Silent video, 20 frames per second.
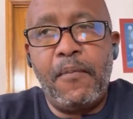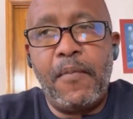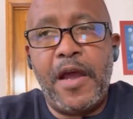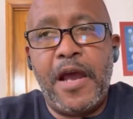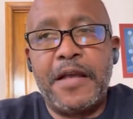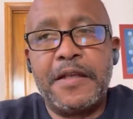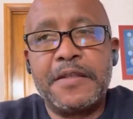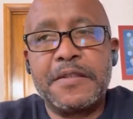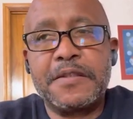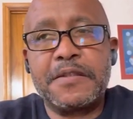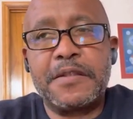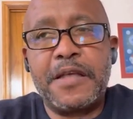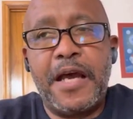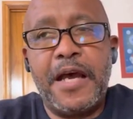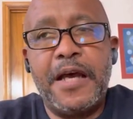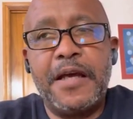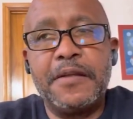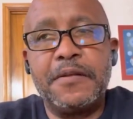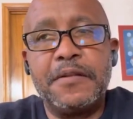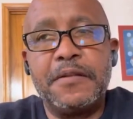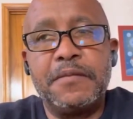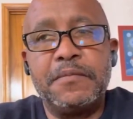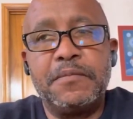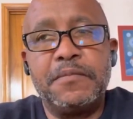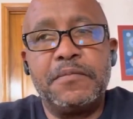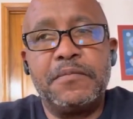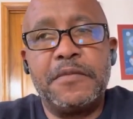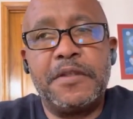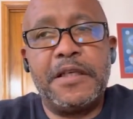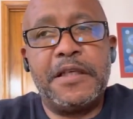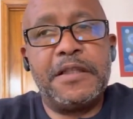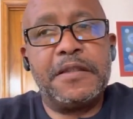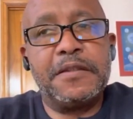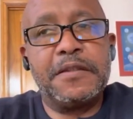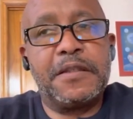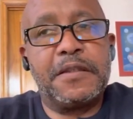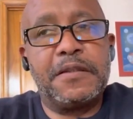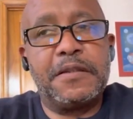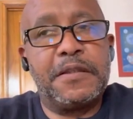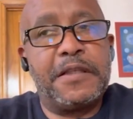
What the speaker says: And instead, in